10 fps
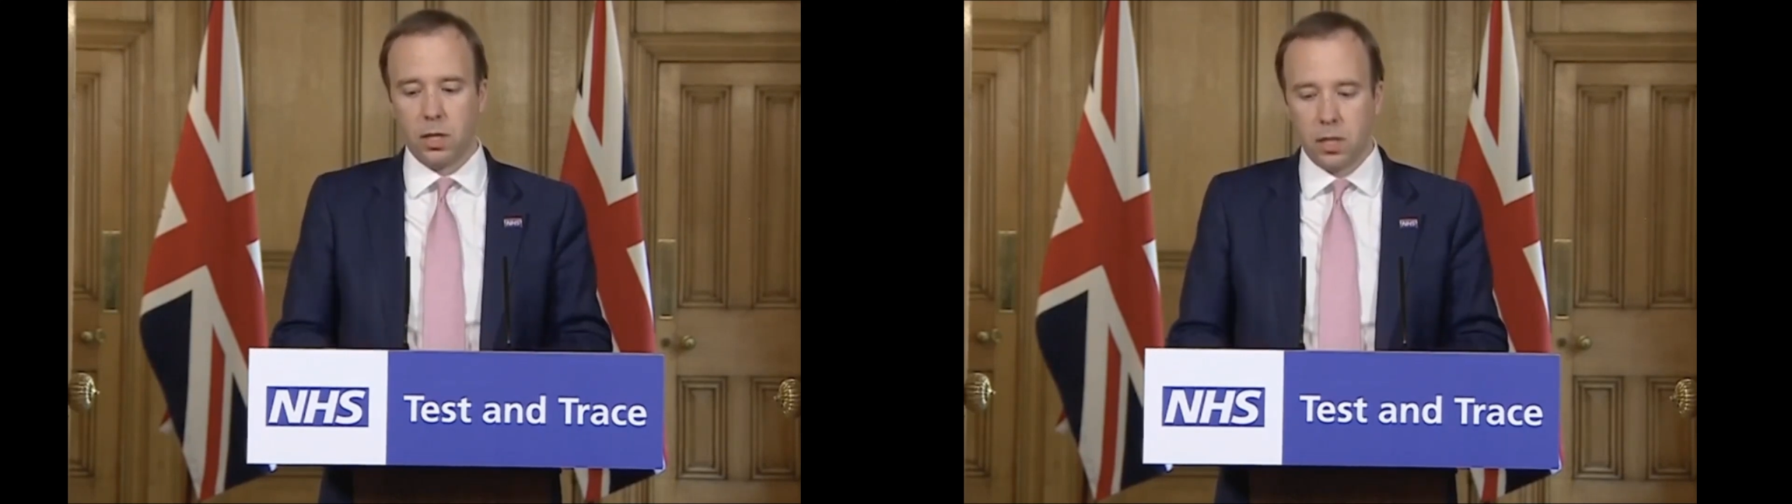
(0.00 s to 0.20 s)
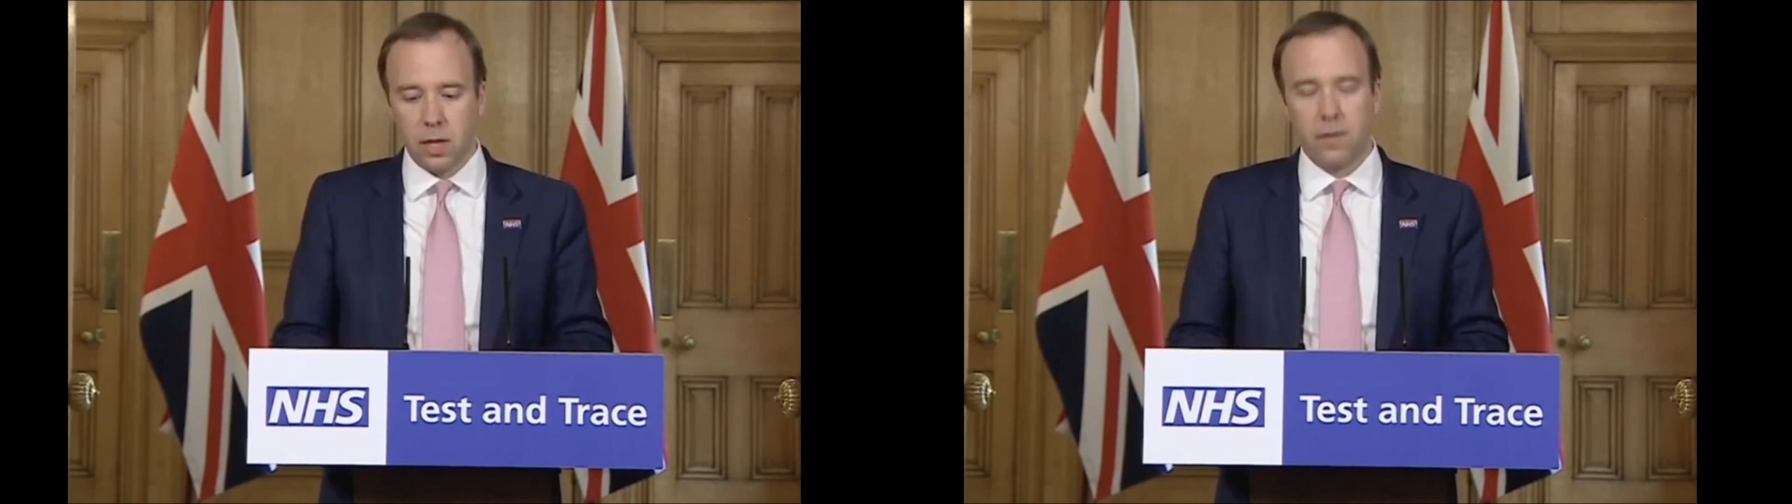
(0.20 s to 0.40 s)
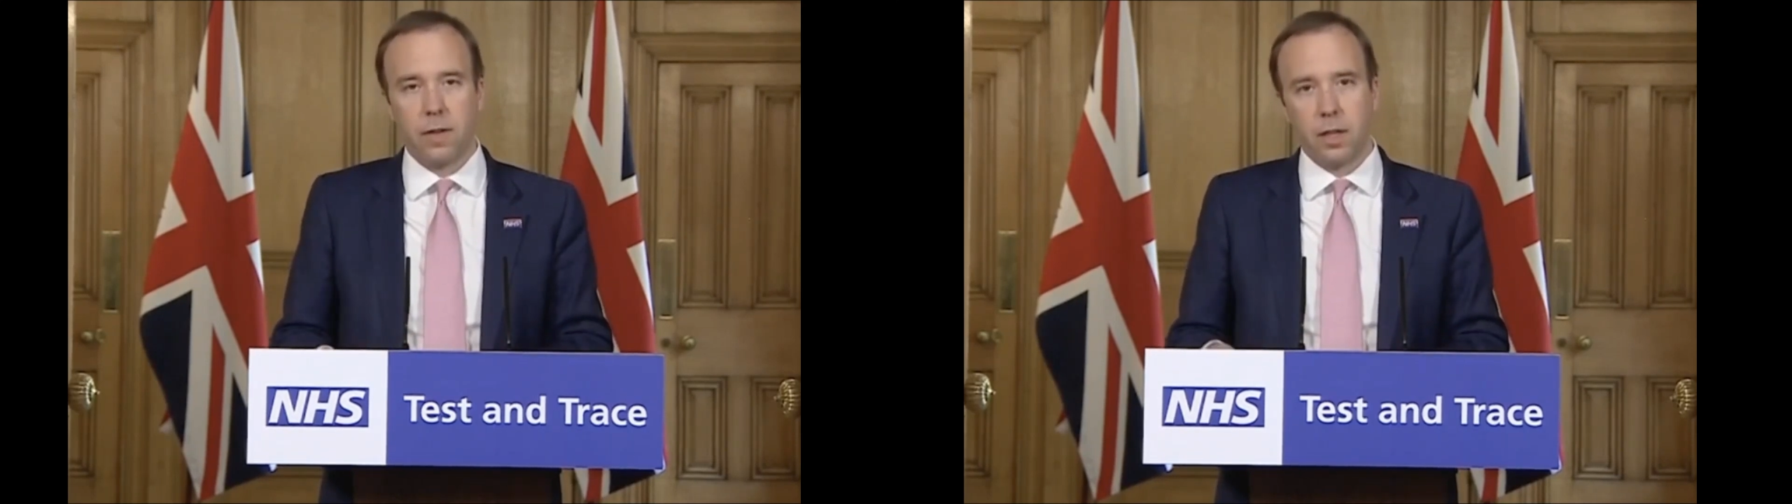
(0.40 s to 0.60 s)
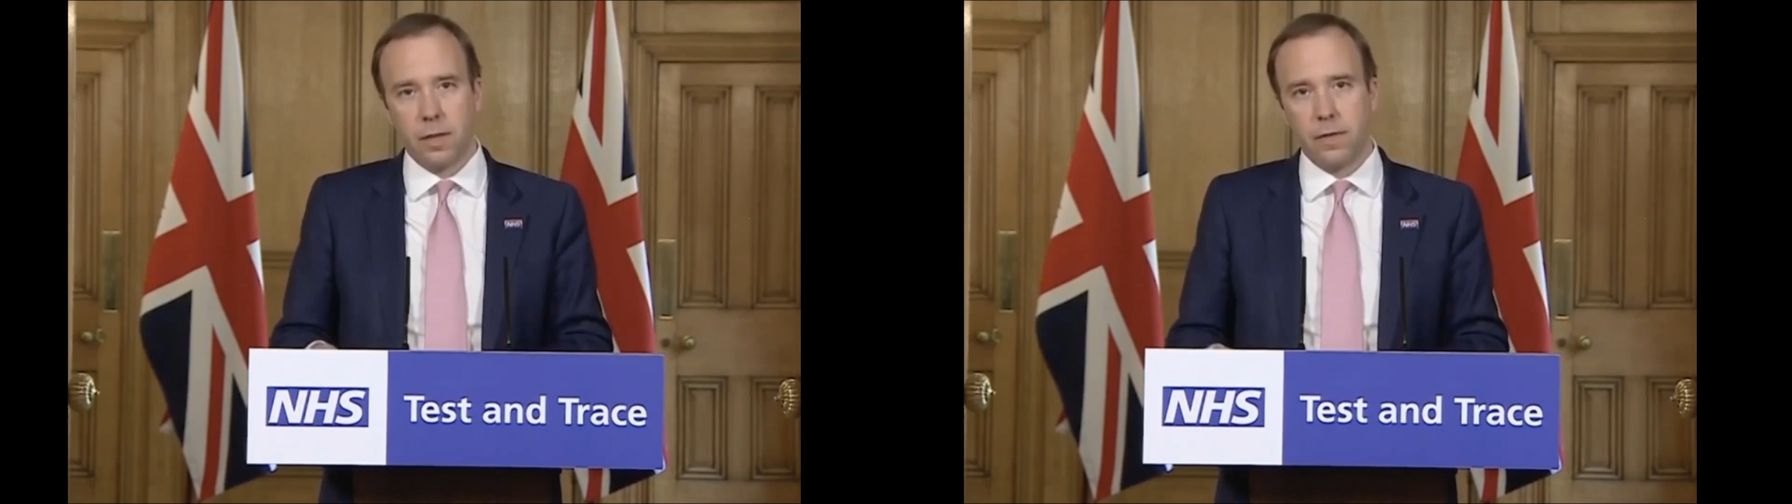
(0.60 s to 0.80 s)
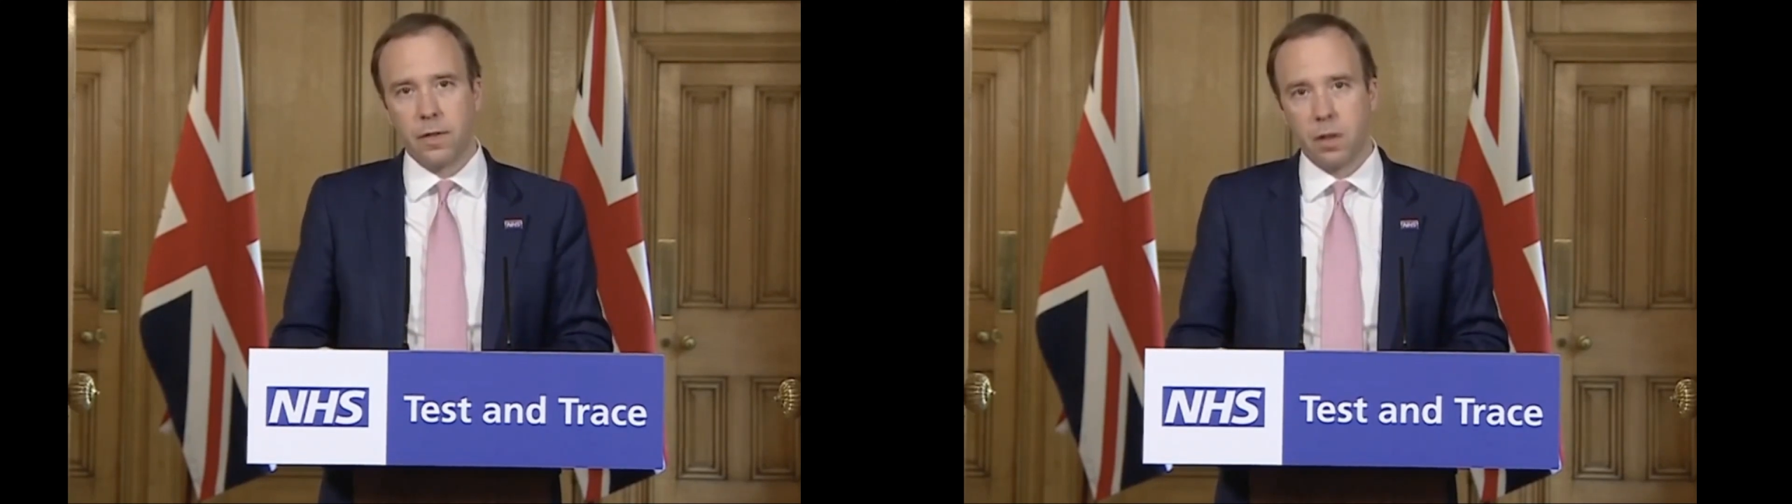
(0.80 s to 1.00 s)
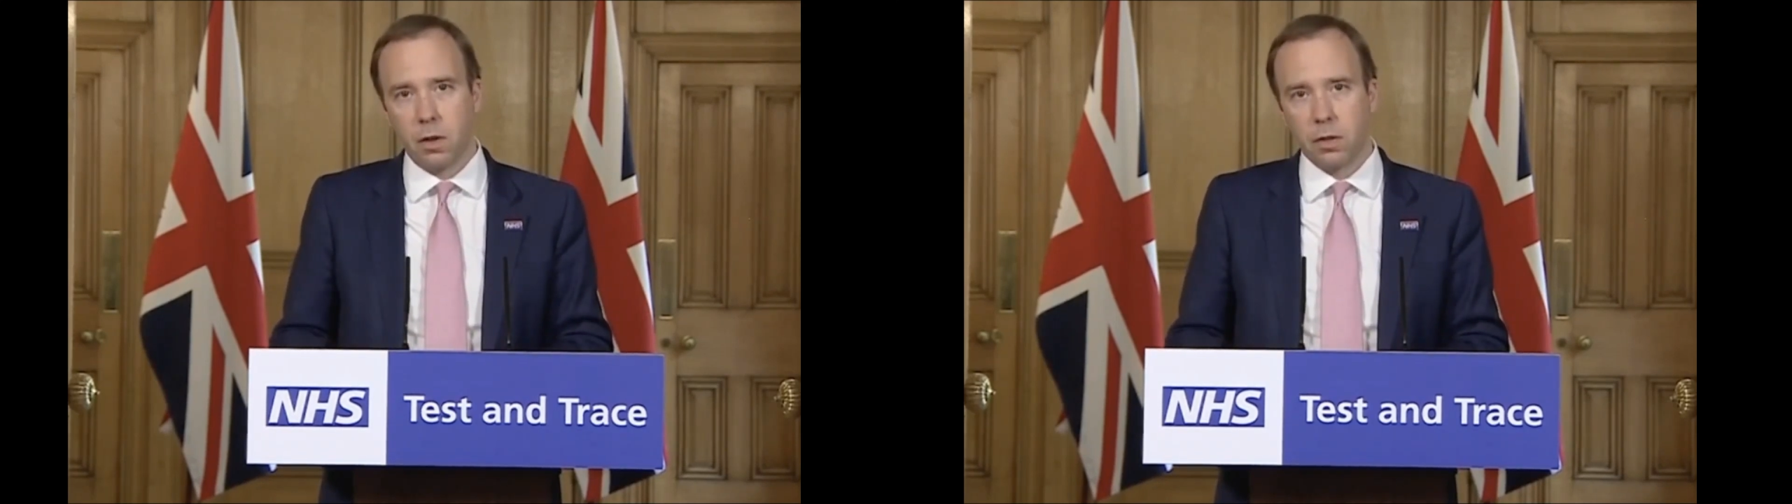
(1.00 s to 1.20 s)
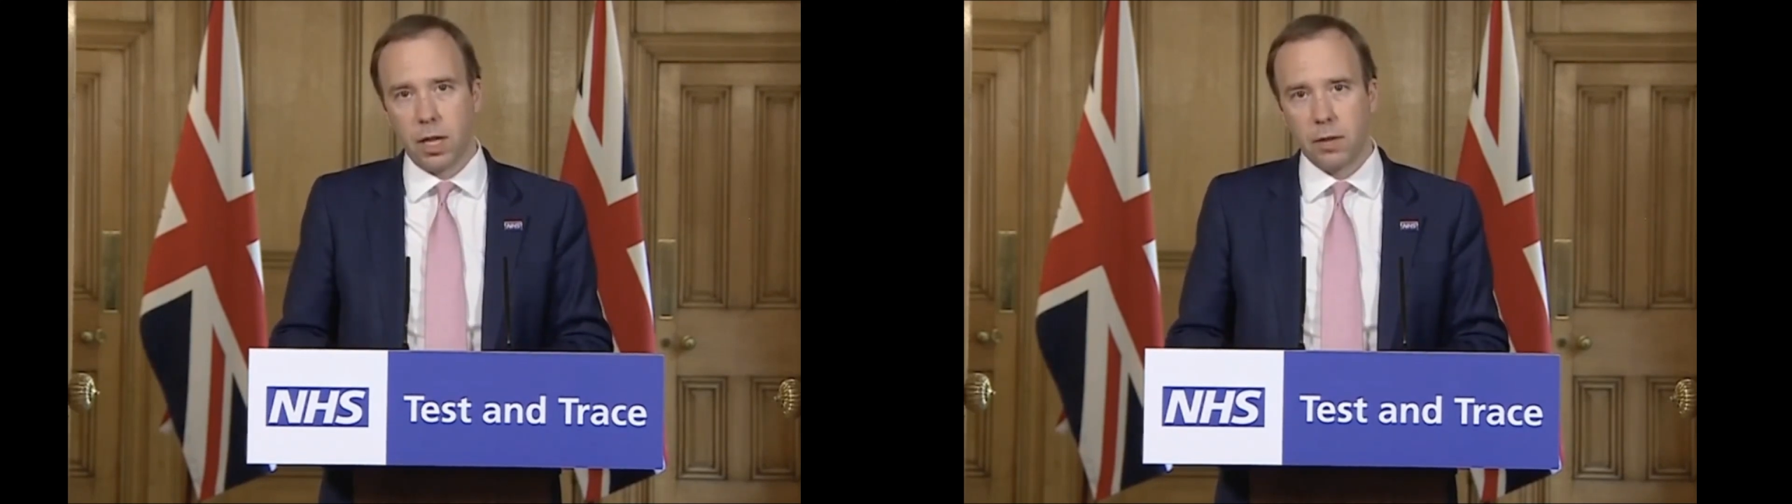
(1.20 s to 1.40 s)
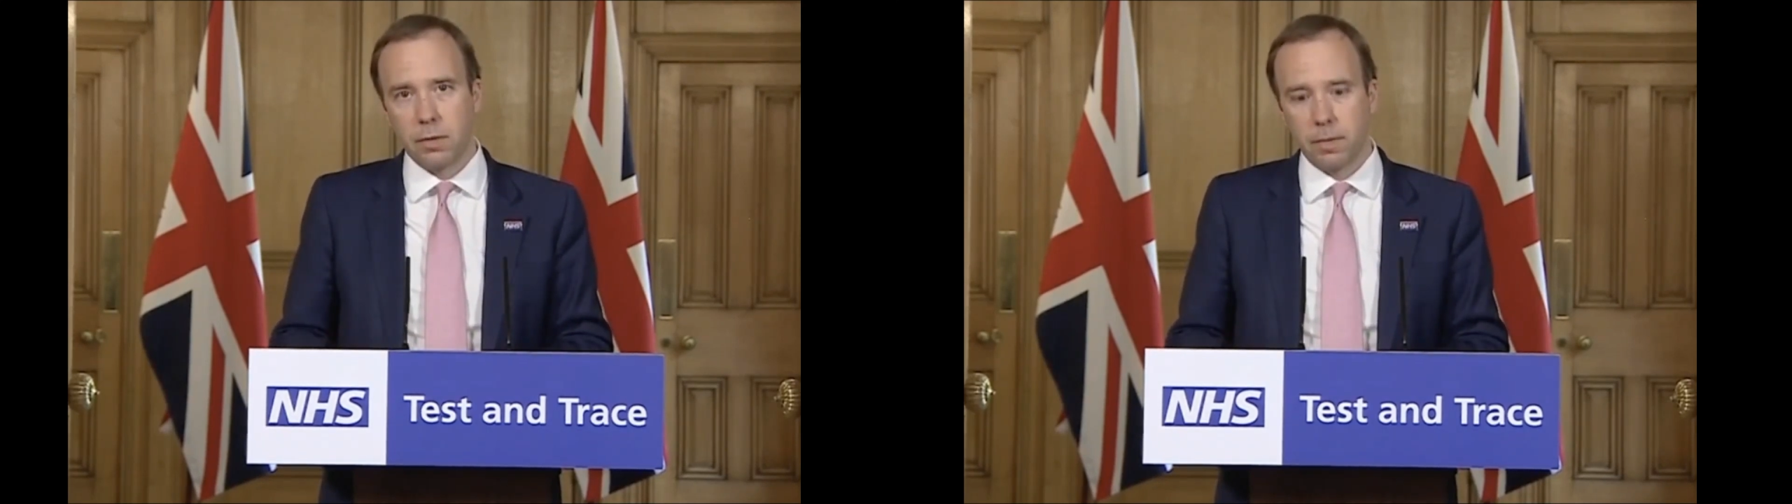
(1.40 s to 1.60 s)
safely lift the lockdown.